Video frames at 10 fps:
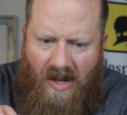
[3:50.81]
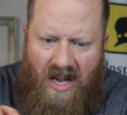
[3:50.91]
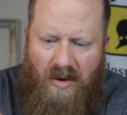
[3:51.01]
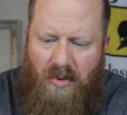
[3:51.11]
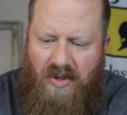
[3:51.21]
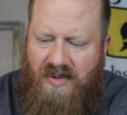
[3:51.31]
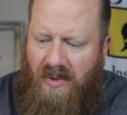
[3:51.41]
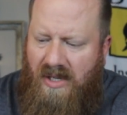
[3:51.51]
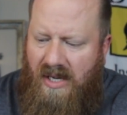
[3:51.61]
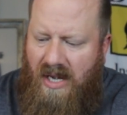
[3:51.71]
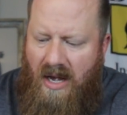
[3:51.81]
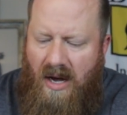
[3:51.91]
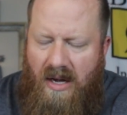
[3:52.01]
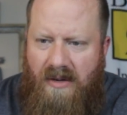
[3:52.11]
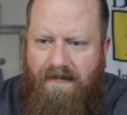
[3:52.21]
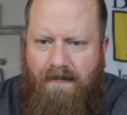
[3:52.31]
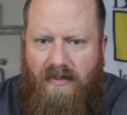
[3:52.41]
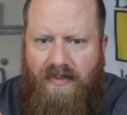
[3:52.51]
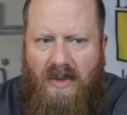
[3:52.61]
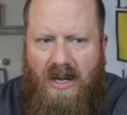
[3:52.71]
I almost want to. Like,
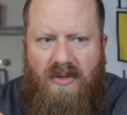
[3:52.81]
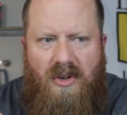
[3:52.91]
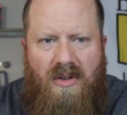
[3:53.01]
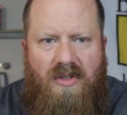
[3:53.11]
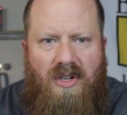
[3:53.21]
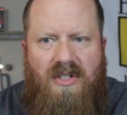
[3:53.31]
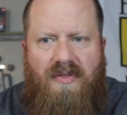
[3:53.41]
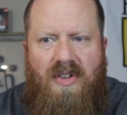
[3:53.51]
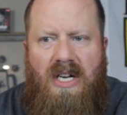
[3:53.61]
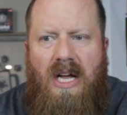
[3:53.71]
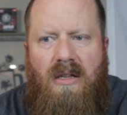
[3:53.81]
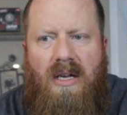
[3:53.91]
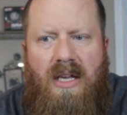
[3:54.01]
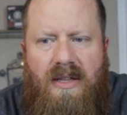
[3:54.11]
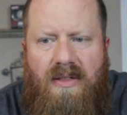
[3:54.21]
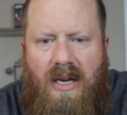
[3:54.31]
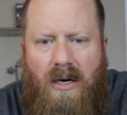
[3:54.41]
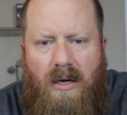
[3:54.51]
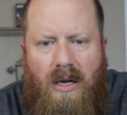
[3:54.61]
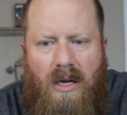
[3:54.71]
there's a vanilla in
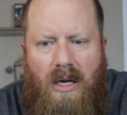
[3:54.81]
there,